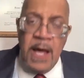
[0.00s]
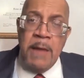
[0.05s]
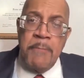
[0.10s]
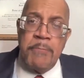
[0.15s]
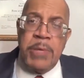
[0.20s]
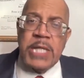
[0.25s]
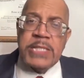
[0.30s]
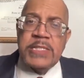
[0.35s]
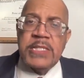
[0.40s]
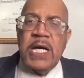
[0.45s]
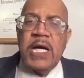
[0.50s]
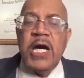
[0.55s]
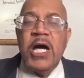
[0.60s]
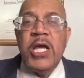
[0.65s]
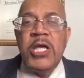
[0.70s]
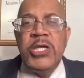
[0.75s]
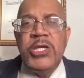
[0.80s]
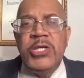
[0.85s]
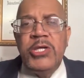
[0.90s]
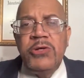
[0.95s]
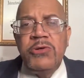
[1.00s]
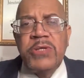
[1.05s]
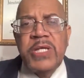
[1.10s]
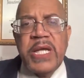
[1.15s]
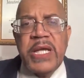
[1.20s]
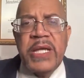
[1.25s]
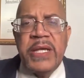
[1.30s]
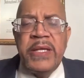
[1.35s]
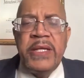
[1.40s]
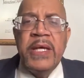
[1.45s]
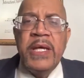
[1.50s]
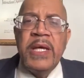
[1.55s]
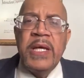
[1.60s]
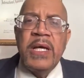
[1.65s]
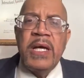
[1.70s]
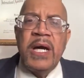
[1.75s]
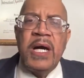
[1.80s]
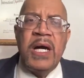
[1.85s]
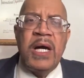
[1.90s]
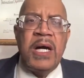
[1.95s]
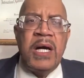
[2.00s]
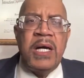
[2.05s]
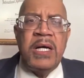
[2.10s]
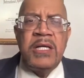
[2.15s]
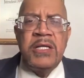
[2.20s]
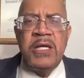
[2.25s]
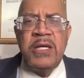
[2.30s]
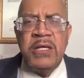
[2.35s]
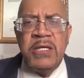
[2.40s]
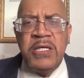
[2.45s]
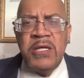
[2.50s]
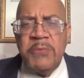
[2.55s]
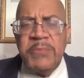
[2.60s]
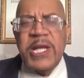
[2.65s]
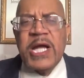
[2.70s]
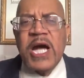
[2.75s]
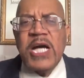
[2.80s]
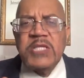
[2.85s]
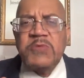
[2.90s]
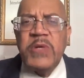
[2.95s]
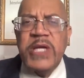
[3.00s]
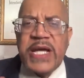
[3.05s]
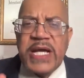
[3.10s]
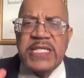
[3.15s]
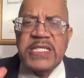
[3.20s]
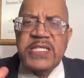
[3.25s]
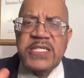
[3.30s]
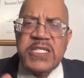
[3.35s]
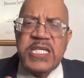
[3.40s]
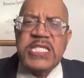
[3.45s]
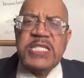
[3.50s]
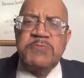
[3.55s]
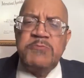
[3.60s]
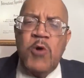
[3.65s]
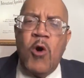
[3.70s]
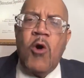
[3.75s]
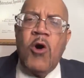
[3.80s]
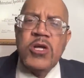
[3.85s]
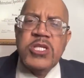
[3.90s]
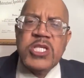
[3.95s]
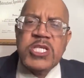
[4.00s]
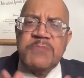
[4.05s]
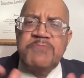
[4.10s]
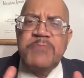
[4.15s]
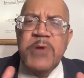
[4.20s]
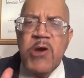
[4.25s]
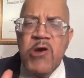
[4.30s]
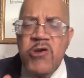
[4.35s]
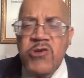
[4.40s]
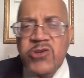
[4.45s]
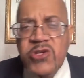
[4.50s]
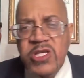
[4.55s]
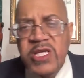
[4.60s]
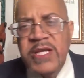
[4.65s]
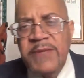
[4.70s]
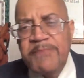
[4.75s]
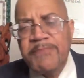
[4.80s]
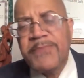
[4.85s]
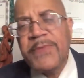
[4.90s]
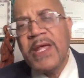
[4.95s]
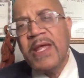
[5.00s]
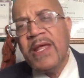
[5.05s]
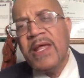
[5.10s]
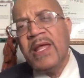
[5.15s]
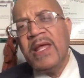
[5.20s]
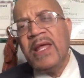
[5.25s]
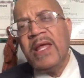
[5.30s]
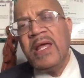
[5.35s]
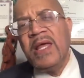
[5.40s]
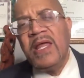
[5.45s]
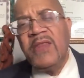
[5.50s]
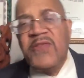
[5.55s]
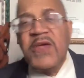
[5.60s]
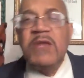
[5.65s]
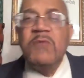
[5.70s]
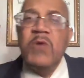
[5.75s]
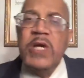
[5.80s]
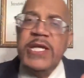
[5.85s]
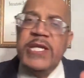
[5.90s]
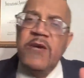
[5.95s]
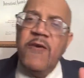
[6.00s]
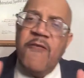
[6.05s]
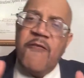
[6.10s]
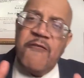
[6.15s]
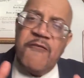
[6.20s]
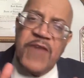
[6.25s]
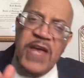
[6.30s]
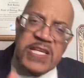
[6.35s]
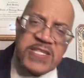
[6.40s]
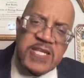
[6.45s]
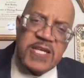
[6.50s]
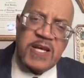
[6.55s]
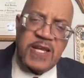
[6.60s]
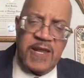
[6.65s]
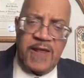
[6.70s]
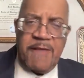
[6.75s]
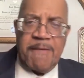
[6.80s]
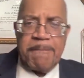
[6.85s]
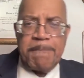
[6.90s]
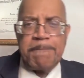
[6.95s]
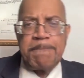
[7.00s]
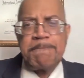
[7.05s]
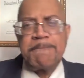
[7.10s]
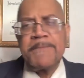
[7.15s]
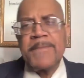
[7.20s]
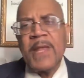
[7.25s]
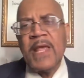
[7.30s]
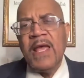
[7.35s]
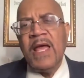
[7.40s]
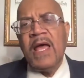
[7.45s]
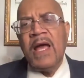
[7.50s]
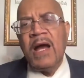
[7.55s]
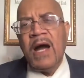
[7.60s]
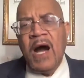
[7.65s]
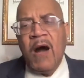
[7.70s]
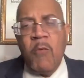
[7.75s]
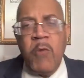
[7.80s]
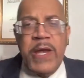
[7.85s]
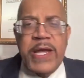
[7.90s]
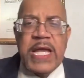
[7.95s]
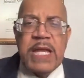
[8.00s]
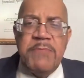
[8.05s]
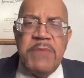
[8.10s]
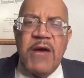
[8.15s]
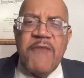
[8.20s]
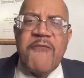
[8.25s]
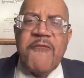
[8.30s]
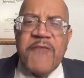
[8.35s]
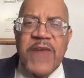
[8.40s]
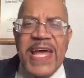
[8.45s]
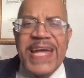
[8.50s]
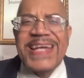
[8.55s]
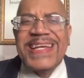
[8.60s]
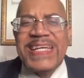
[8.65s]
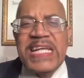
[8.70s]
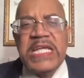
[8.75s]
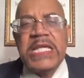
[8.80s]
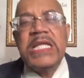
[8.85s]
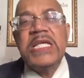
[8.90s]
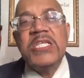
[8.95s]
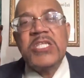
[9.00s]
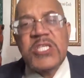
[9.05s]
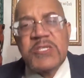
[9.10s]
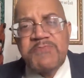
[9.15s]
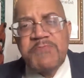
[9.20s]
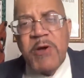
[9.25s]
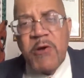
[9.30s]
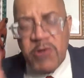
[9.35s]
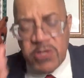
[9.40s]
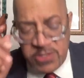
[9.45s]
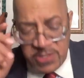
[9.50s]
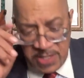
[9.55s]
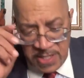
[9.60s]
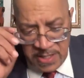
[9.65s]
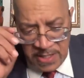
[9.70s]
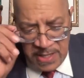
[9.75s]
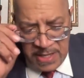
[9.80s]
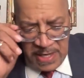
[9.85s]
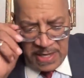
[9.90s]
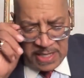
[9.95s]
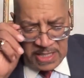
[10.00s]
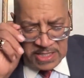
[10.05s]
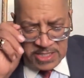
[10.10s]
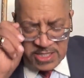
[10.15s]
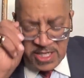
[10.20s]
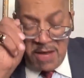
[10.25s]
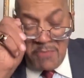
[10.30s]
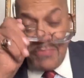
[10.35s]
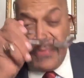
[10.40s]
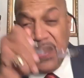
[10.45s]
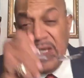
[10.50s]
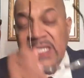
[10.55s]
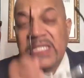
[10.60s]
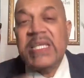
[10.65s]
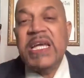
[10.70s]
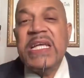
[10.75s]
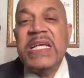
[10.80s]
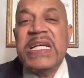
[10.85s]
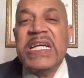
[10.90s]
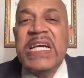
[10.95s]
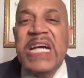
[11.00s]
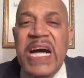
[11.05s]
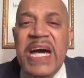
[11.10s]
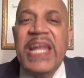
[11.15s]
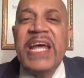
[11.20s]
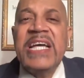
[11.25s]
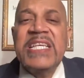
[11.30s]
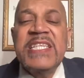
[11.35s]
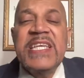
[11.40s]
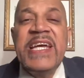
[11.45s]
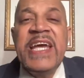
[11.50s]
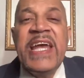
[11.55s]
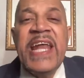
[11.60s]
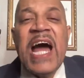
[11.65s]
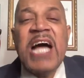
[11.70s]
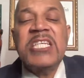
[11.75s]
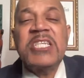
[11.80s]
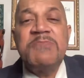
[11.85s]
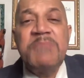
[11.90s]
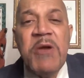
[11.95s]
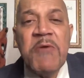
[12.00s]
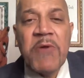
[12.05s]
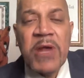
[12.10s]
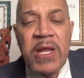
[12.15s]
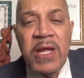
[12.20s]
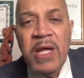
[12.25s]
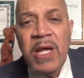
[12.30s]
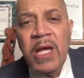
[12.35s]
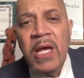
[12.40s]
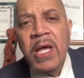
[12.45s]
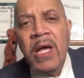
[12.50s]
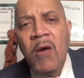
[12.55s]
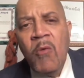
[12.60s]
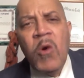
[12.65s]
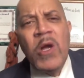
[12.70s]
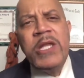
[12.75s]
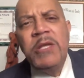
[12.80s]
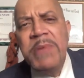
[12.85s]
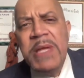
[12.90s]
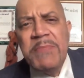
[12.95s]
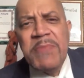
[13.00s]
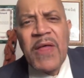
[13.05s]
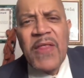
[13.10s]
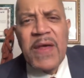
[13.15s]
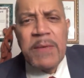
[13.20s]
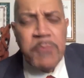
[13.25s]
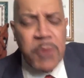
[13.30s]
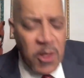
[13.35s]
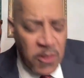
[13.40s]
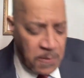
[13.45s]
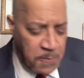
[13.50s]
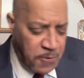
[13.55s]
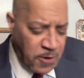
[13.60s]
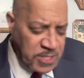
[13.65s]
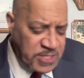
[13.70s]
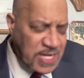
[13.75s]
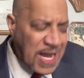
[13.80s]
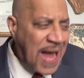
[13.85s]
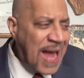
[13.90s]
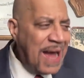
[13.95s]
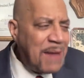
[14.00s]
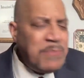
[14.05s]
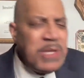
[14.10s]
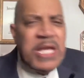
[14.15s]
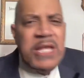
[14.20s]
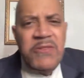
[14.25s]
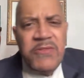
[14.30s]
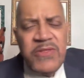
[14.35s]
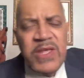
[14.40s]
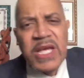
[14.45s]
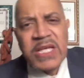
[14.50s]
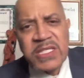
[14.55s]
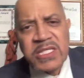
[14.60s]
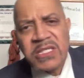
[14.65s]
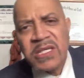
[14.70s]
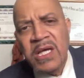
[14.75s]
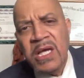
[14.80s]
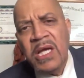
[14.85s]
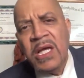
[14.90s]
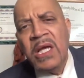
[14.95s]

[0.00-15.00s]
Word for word: but uh, you can uh, you know, because we consist more spiritually than we do physically, uh, we can be afflicted spiritually. Some things can cut us in our spirit. What do you mean by that, brother preacher? I mean this.